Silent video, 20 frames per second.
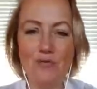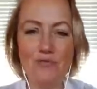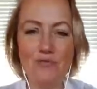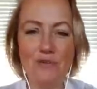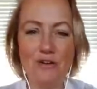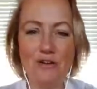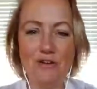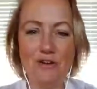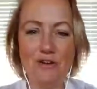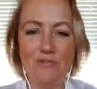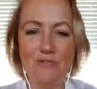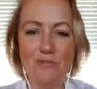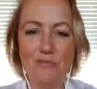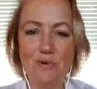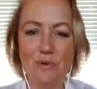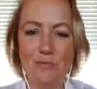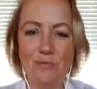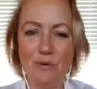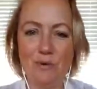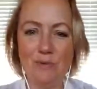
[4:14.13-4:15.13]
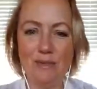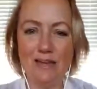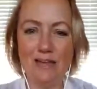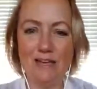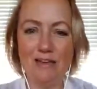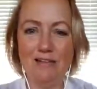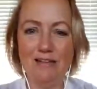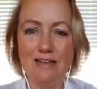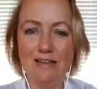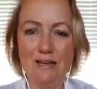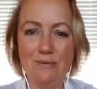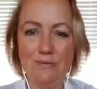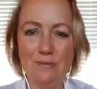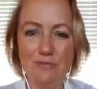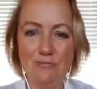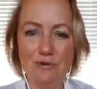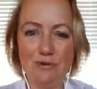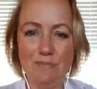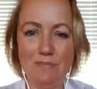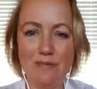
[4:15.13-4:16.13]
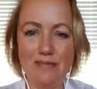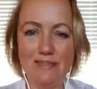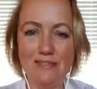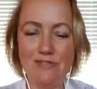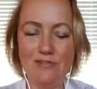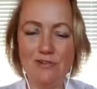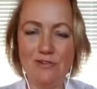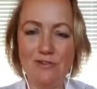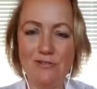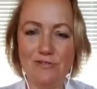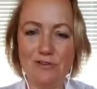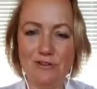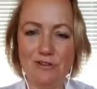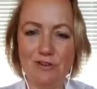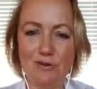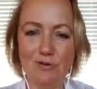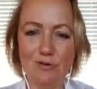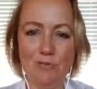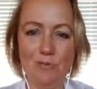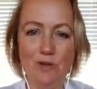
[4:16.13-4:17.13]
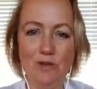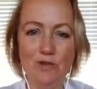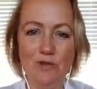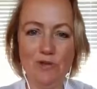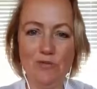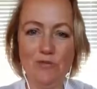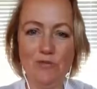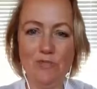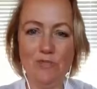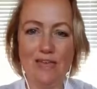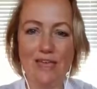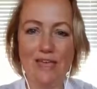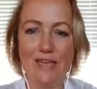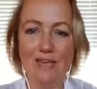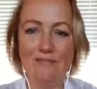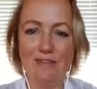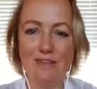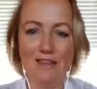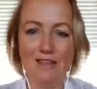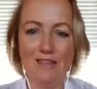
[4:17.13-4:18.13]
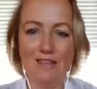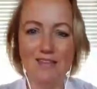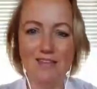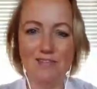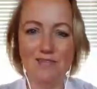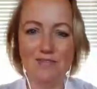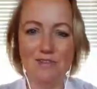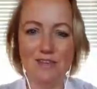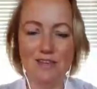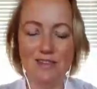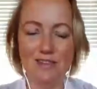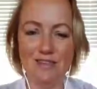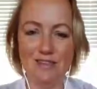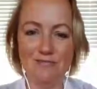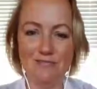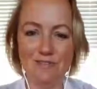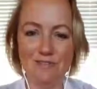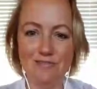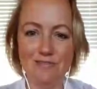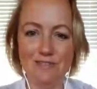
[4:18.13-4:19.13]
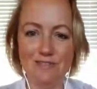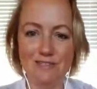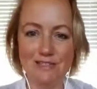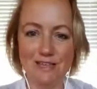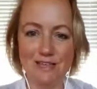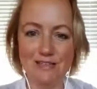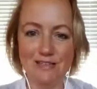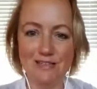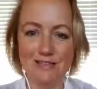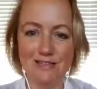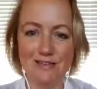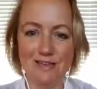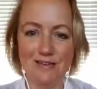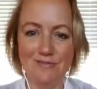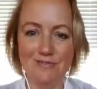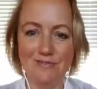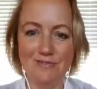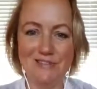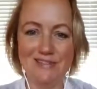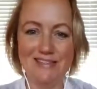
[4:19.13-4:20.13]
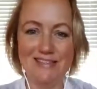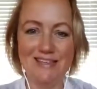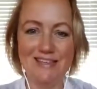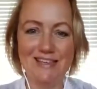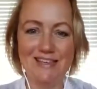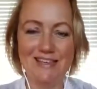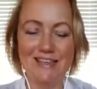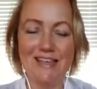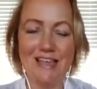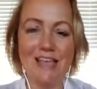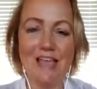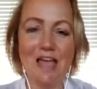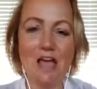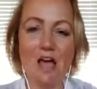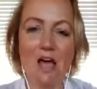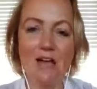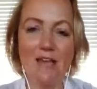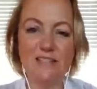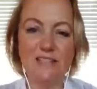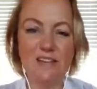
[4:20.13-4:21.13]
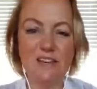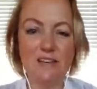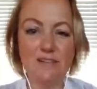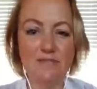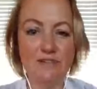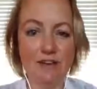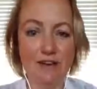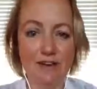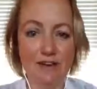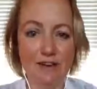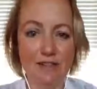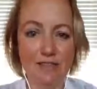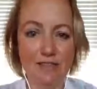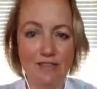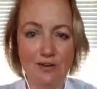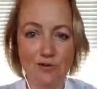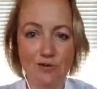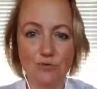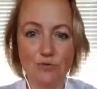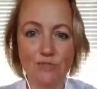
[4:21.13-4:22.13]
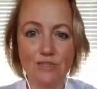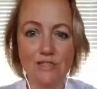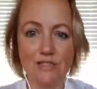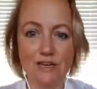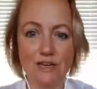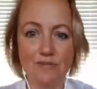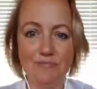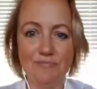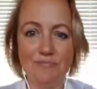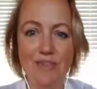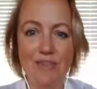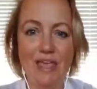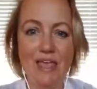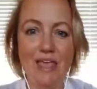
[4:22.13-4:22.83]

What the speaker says: very often when women are a little bit premenstrual or very hormonal, they have anything to drink and they feel disgusting afterwards. I started feeling like that all the time